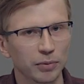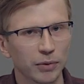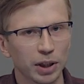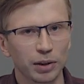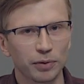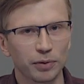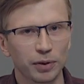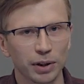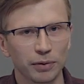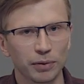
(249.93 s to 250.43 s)

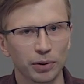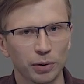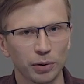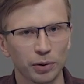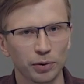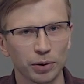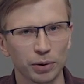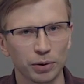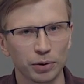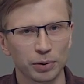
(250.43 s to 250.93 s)
in favor
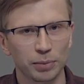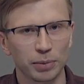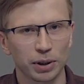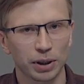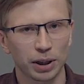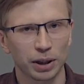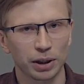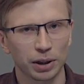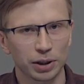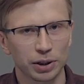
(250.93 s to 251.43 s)
of USB
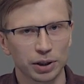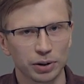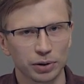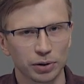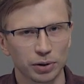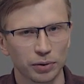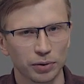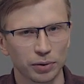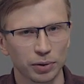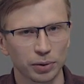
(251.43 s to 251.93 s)

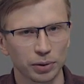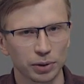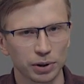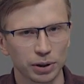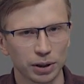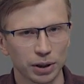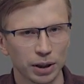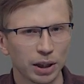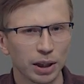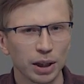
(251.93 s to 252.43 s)
connections, of course,